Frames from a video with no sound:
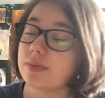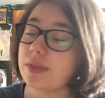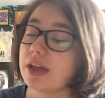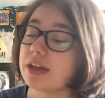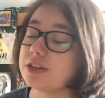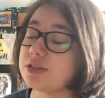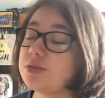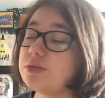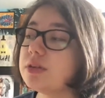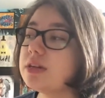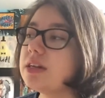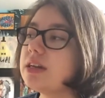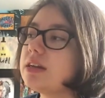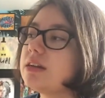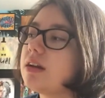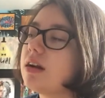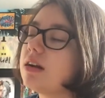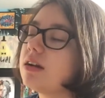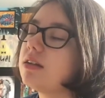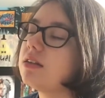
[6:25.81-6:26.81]
I do want to get
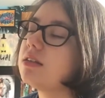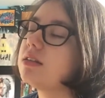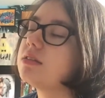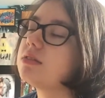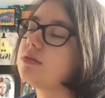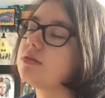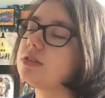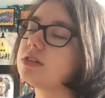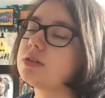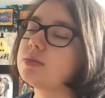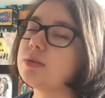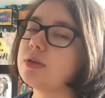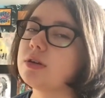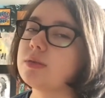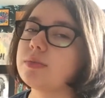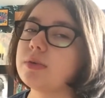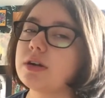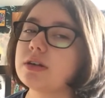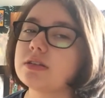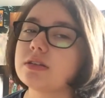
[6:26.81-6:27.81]
an Oculus or a
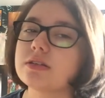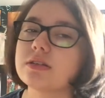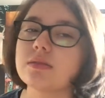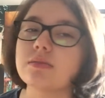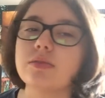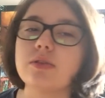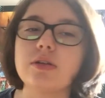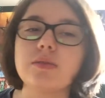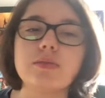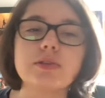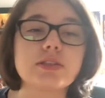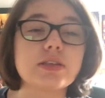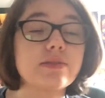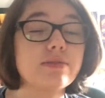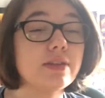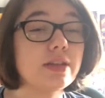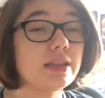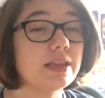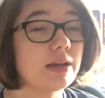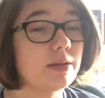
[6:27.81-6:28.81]
spirit box at some point, because I
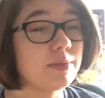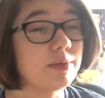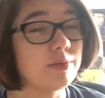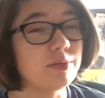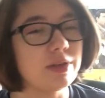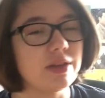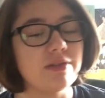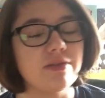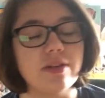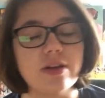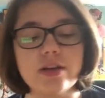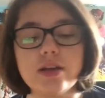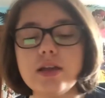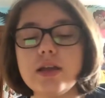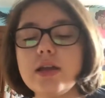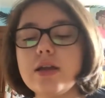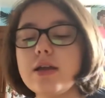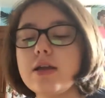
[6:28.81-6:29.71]
feel like that'd be really fun,